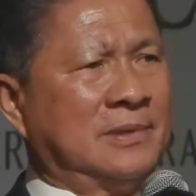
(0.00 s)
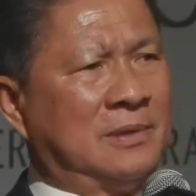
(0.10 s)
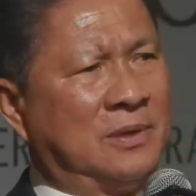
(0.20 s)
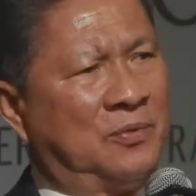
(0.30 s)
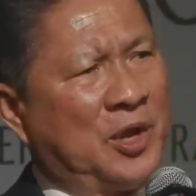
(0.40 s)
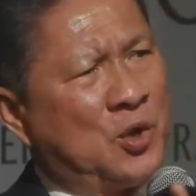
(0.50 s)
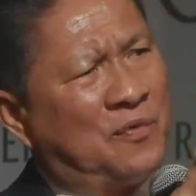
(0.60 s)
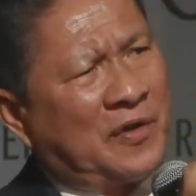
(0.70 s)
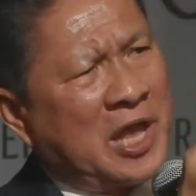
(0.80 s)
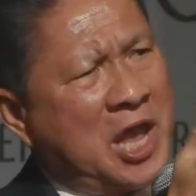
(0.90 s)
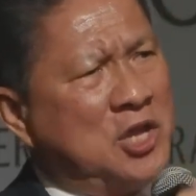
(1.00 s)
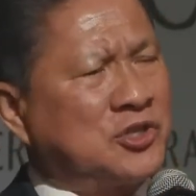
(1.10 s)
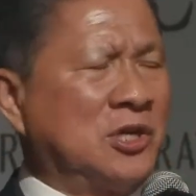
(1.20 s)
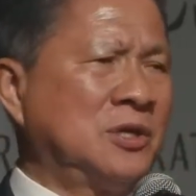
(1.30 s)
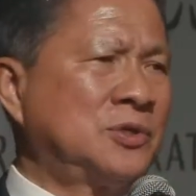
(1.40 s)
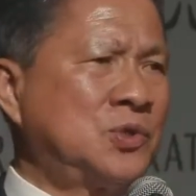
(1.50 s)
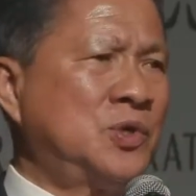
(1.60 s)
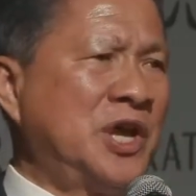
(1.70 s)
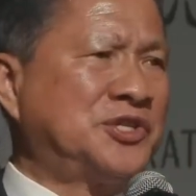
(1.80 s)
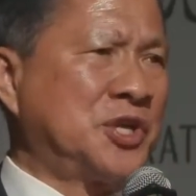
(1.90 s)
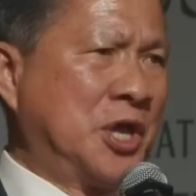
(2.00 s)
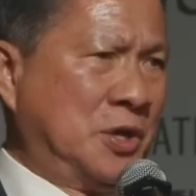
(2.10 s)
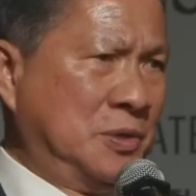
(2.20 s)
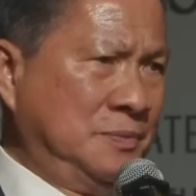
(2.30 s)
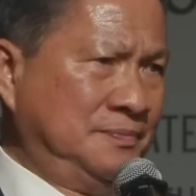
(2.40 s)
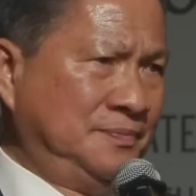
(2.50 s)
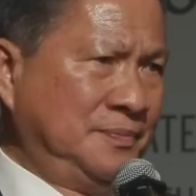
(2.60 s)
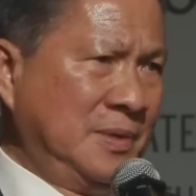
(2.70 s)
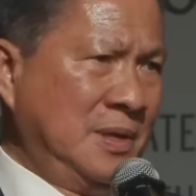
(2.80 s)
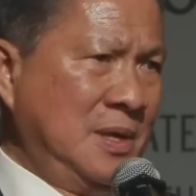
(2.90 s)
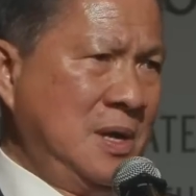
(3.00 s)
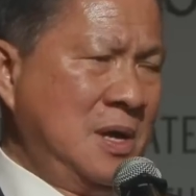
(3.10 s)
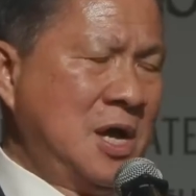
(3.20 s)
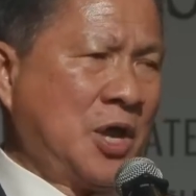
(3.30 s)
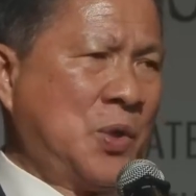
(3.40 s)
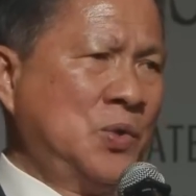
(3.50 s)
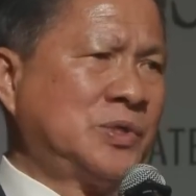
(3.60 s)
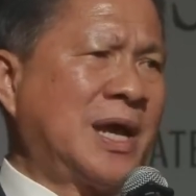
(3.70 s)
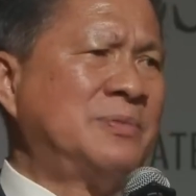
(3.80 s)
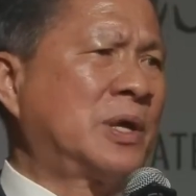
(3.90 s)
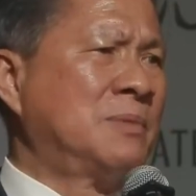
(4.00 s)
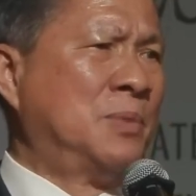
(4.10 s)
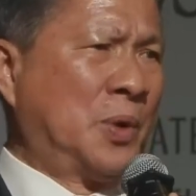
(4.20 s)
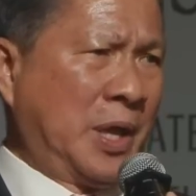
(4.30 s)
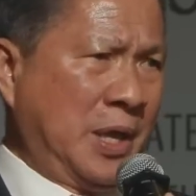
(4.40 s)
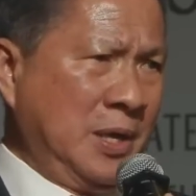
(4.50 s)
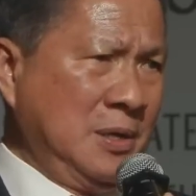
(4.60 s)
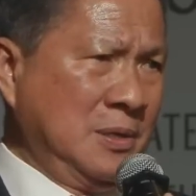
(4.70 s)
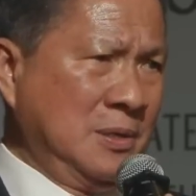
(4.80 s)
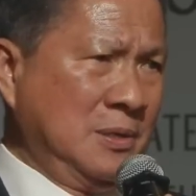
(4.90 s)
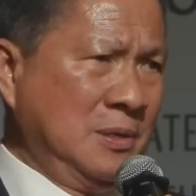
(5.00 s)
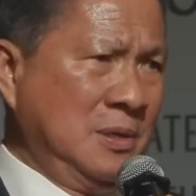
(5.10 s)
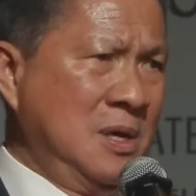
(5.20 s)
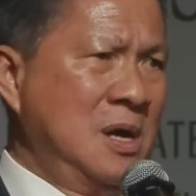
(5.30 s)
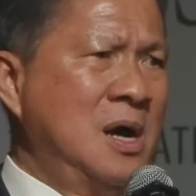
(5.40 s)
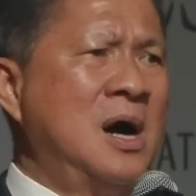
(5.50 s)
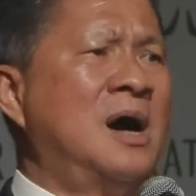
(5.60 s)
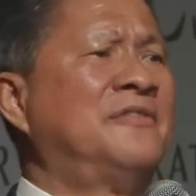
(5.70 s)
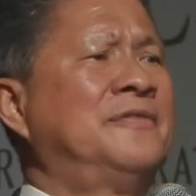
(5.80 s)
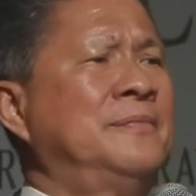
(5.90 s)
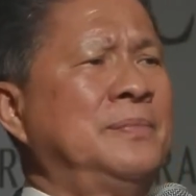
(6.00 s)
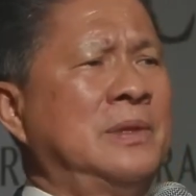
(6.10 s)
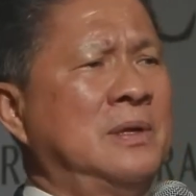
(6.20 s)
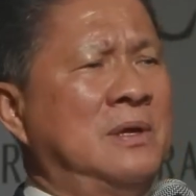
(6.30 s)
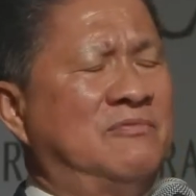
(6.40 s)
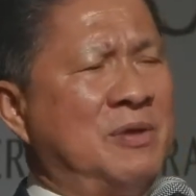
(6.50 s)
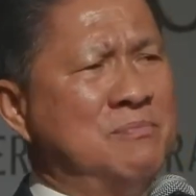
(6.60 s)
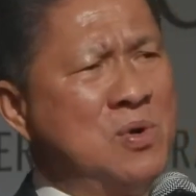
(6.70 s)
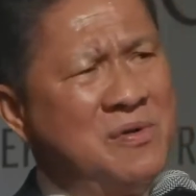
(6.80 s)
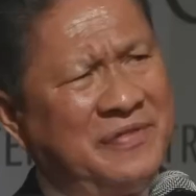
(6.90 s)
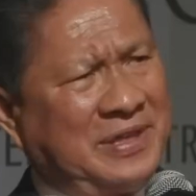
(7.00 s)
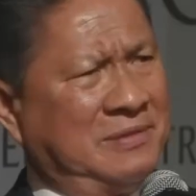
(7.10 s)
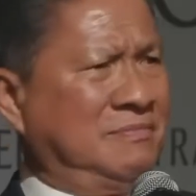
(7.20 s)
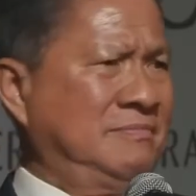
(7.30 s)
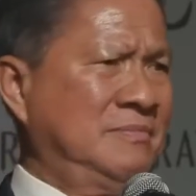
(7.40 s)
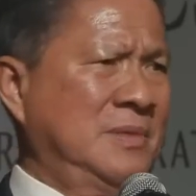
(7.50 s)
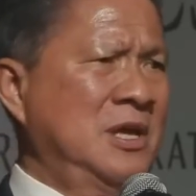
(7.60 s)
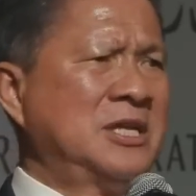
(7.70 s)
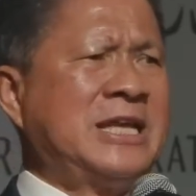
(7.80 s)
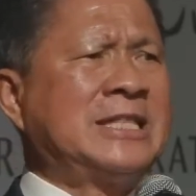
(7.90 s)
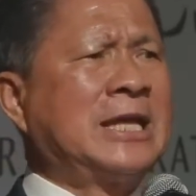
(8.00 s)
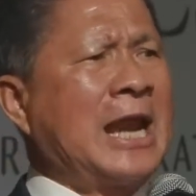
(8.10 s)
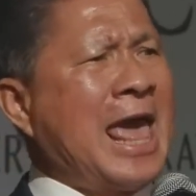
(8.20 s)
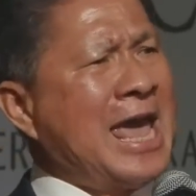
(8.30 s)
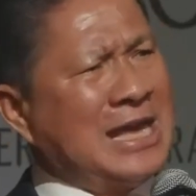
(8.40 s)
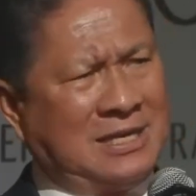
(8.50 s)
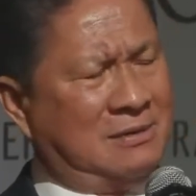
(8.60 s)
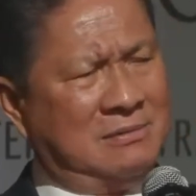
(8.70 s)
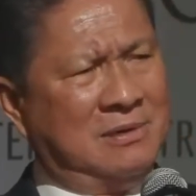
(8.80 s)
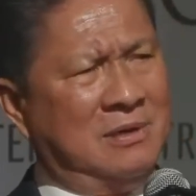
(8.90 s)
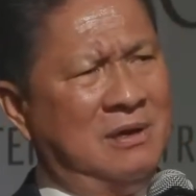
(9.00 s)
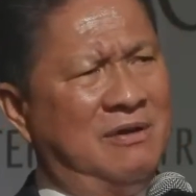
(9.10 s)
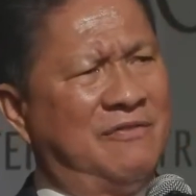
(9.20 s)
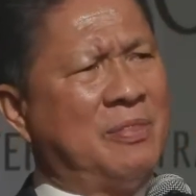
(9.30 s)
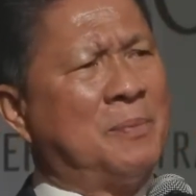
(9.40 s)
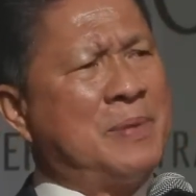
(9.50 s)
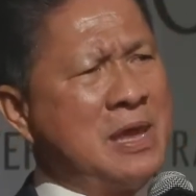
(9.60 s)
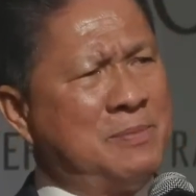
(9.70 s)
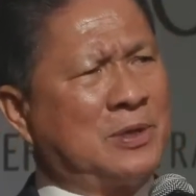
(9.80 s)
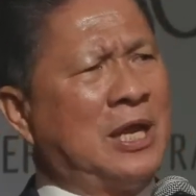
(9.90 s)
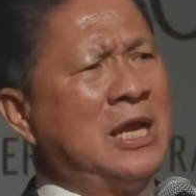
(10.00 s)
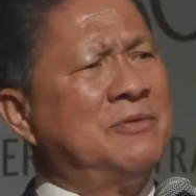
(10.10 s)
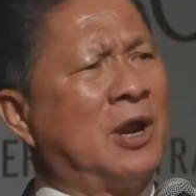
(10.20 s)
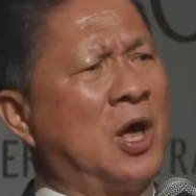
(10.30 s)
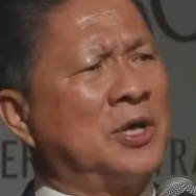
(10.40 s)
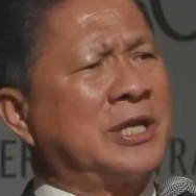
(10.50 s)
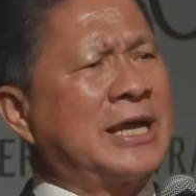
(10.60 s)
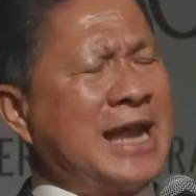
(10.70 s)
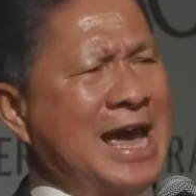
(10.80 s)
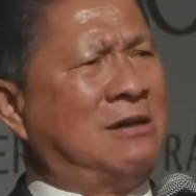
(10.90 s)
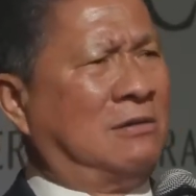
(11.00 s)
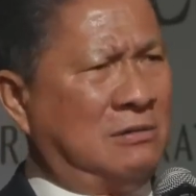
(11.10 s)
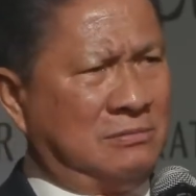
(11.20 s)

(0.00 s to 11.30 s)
Radio Free Asia two days ago accused the government of Cambodia of removing taking land from the people that live along the canal.